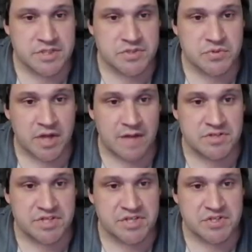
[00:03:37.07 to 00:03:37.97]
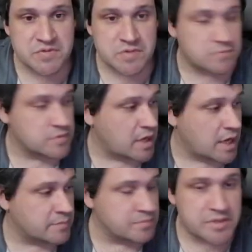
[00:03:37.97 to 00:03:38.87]
history conversations that
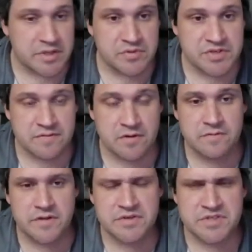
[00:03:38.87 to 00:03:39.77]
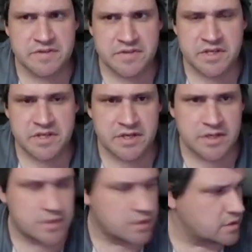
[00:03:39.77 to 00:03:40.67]
I've been using for other videos. Like
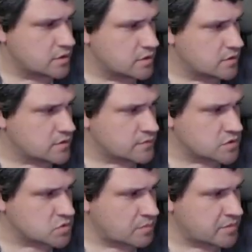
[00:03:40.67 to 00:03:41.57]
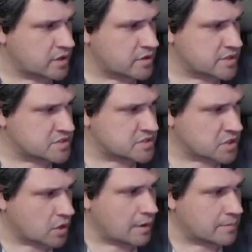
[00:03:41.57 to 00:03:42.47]
the first one up there is the
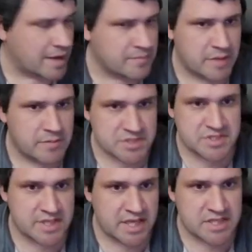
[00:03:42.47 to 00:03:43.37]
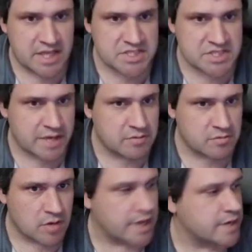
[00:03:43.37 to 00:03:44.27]
co-op campaign we just did last night
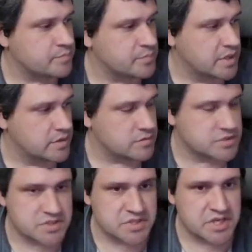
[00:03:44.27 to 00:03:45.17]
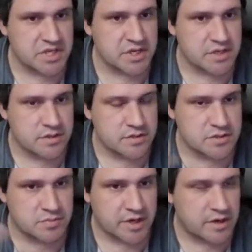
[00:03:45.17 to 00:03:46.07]
with Ryan, which is the
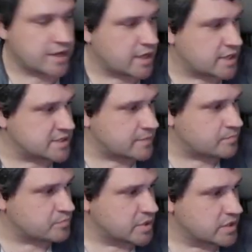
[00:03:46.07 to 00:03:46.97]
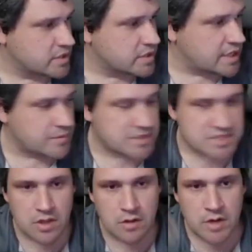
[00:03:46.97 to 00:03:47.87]
2-player AI DM, and then my
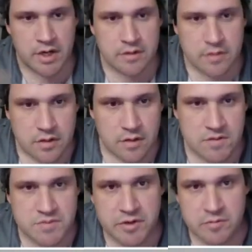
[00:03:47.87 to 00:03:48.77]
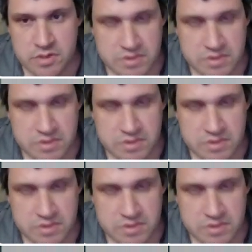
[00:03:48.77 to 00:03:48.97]
solo one of Whispering